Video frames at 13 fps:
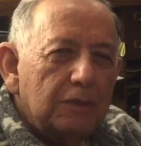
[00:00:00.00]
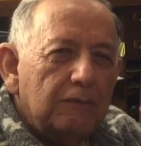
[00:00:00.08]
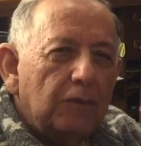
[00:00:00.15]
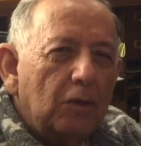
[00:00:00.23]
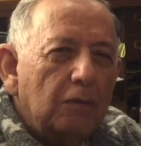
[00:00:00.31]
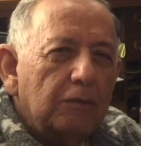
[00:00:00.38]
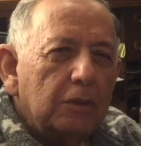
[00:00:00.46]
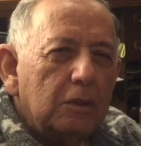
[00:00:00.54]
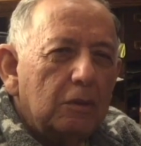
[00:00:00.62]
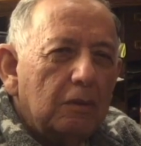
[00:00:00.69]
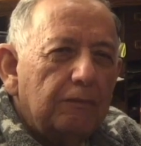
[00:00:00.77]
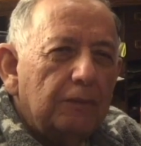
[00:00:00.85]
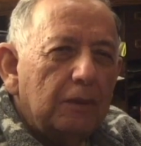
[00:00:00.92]
involved in
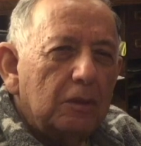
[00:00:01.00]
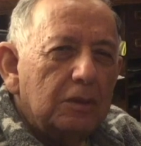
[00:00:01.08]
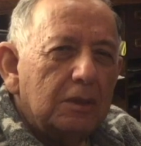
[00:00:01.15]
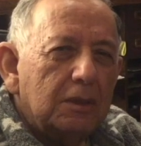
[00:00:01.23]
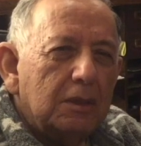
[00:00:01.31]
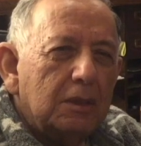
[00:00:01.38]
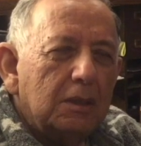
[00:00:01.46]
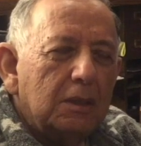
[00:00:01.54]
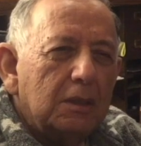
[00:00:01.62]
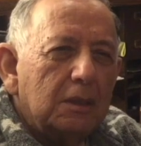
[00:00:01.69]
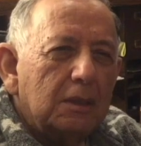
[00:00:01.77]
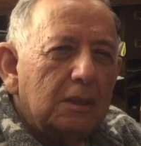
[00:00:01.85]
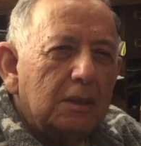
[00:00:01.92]
UFOs
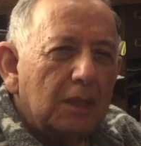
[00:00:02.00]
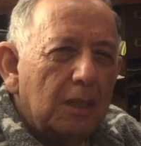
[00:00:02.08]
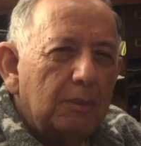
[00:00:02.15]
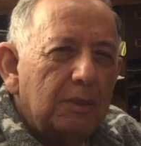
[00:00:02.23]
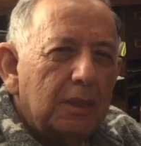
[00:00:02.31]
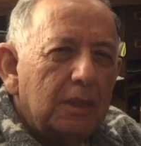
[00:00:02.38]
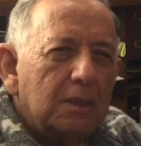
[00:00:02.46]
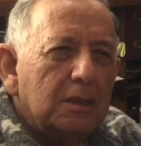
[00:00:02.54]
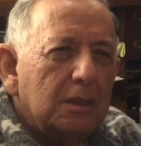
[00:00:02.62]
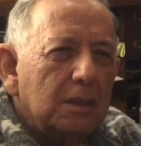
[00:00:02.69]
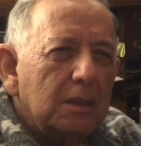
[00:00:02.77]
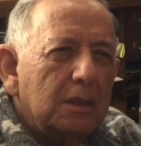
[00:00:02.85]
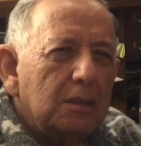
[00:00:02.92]
at the time of the incident.